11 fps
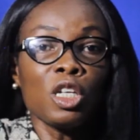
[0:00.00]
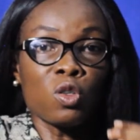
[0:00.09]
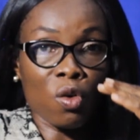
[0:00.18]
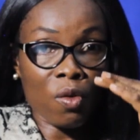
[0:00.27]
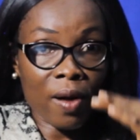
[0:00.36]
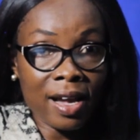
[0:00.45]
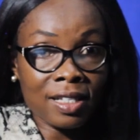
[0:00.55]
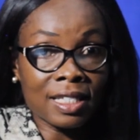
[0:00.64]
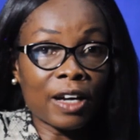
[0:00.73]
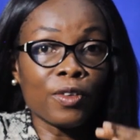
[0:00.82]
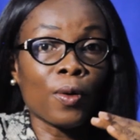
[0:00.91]
need to
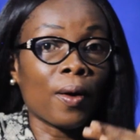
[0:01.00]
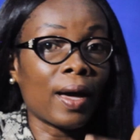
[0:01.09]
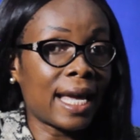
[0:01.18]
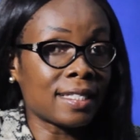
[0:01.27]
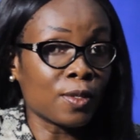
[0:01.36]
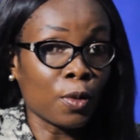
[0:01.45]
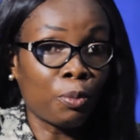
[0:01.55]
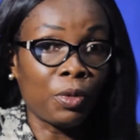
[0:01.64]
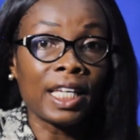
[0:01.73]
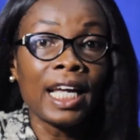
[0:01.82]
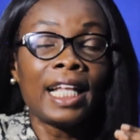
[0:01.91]
write down your
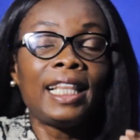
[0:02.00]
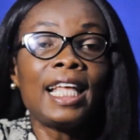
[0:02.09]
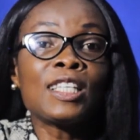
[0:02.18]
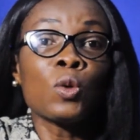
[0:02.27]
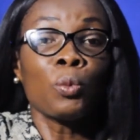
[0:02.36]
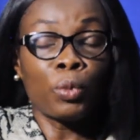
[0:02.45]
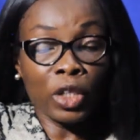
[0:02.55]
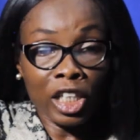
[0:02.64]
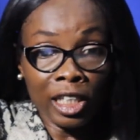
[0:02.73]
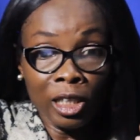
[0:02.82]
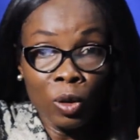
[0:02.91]
SOP, let
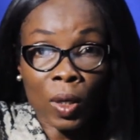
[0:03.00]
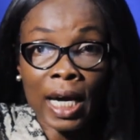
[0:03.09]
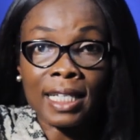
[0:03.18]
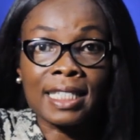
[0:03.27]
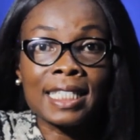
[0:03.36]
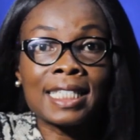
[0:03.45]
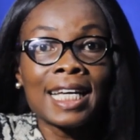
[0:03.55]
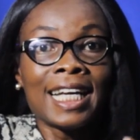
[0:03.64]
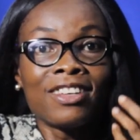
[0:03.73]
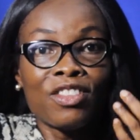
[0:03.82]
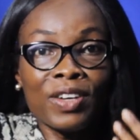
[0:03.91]
somebody look at it,
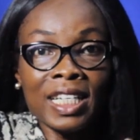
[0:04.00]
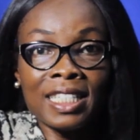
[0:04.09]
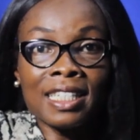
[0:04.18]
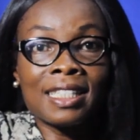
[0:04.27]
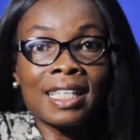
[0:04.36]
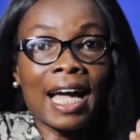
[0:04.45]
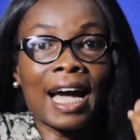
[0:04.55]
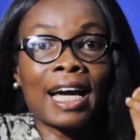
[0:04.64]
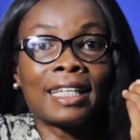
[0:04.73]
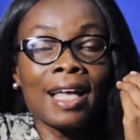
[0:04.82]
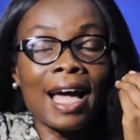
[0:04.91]
read it,
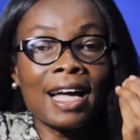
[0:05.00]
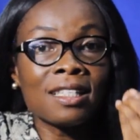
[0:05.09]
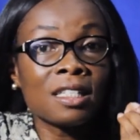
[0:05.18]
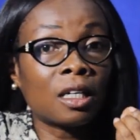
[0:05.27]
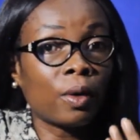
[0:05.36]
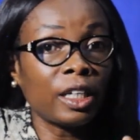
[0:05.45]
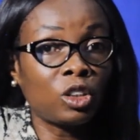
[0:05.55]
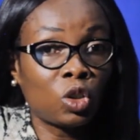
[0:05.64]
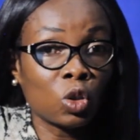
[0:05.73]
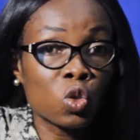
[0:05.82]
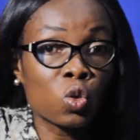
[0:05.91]
and ask
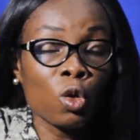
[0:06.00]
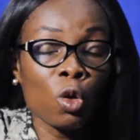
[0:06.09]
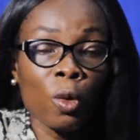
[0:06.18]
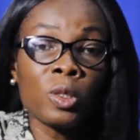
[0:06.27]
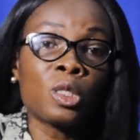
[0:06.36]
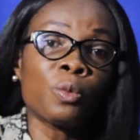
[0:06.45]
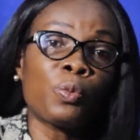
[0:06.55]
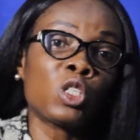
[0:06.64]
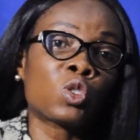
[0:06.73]
questions. So your SOP